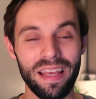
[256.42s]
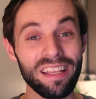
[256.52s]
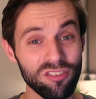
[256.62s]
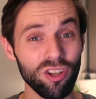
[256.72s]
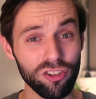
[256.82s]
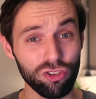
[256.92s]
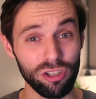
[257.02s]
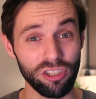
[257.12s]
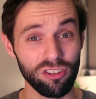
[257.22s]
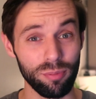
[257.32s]
It's not as
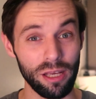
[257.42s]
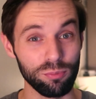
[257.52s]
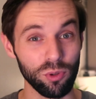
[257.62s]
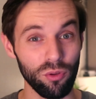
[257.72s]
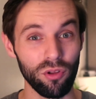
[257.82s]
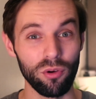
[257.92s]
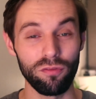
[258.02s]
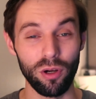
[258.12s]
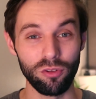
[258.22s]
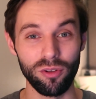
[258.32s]
strict as a passport
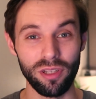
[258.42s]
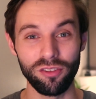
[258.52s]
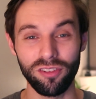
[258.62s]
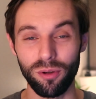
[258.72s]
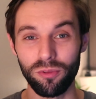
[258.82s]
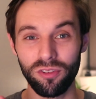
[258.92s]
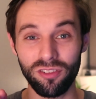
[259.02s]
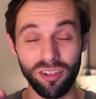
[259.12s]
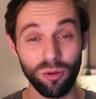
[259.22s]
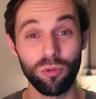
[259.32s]
photo though, so
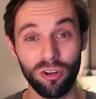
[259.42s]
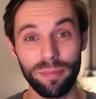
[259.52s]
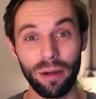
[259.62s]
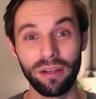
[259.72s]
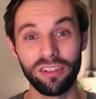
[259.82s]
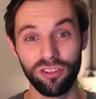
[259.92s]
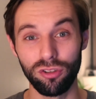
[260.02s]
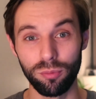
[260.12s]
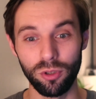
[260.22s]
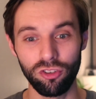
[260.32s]
don't worry about it
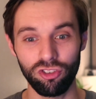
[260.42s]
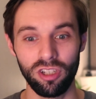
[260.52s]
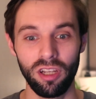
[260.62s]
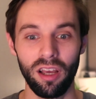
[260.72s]
too much.